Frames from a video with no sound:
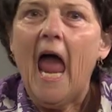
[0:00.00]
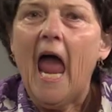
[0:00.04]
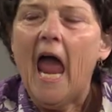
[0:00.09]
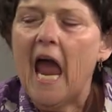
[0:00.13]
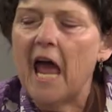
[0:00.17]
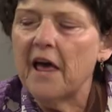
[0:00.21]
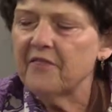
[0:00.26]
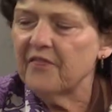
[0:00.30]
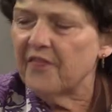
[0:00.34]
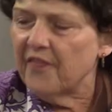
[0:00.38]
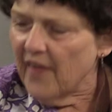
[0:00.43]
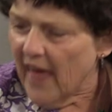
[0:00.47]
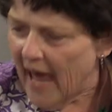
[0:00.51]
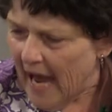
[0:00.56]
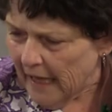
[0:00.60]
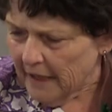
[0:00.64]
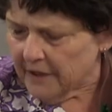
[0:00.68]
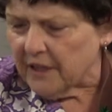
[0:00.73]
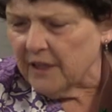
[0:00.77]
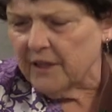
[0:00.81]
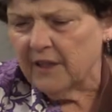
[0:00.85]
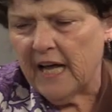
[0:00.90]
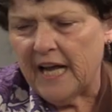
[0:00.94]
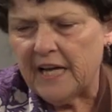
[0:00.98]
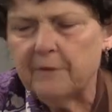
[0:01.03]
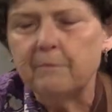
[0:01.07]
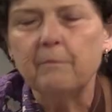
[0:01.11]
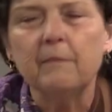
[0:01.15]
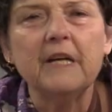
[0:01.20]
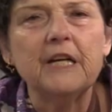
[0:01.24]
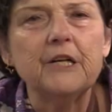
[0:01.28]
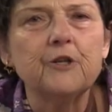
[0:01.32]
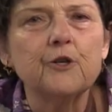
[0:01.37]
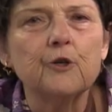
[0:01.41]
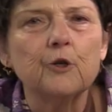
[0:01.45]
And that led
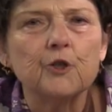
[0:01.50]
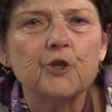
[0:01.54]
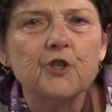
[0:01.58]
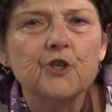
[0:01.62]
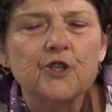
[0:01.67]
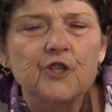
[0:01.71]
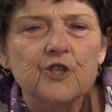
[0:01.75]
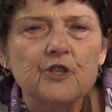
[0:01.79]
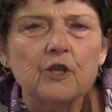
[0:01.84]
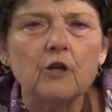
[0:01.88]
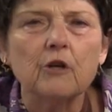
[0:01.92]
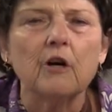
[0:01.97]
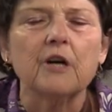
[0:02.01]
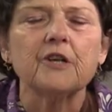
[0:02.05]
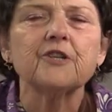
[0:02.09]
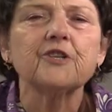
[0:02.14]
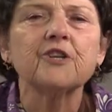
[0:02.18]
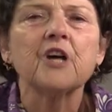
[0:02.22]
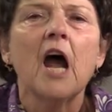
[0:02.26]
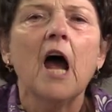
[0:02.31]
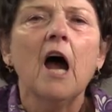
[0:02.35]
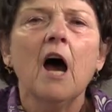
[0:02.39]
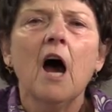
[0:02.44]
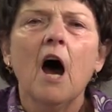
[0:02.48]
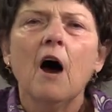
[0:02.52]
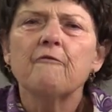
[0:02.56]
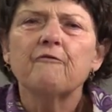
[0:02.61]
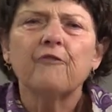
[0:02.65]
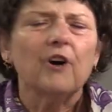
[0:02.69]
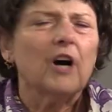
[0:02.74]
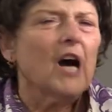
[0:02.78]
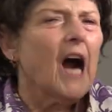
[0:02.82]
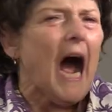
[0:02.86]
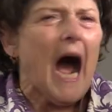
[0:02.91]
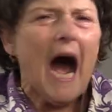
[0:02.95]
me to search
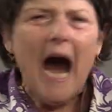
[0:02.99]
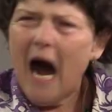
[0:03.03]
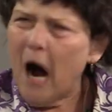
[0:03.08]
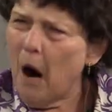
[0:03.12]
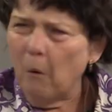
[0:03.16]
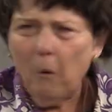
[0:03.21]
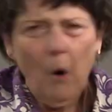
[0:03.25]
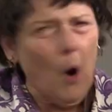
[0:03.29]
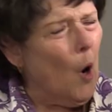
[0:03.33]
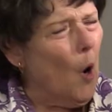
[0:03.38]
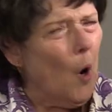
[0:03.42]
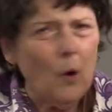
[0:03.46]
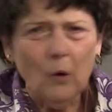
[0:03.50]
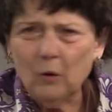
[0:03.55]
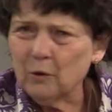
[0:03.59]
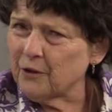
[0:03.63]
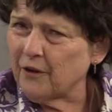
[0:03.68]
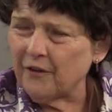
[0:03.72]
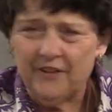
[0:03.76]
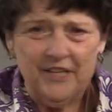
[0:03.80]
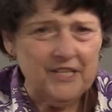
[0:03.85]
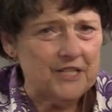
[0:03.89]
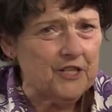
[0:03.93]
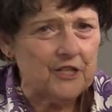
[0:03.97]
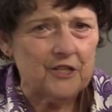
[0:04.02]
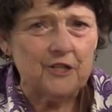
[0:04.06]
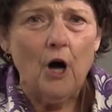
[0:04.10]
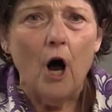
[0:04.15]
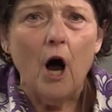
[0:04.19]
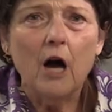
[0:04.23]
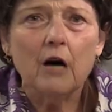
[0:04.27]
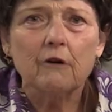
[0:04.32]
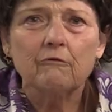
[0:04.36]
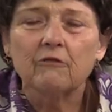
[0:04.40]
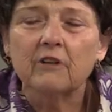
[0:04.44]
for how old this
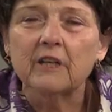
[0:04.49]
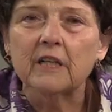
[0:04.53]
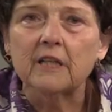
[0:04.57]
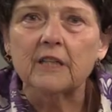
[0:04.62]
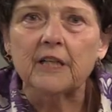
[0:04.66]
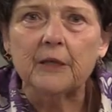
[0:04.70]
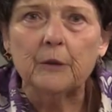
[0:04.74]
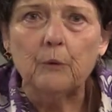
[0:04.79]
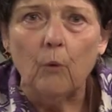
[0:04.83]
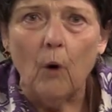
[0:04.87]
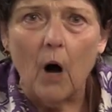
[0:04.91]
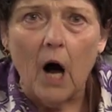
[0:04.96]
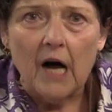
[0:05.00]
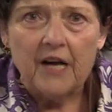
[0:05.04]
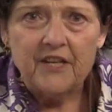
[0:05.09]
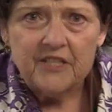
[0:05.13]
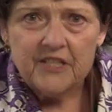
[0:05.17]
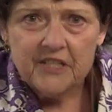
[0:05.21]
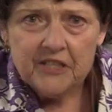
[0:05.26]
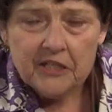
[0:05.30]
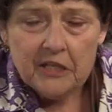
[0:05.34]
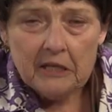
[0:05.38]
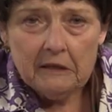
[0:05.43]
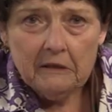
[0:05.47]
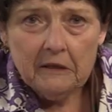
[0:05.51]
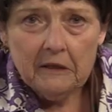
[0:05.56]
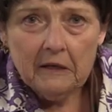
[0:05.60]
song really was.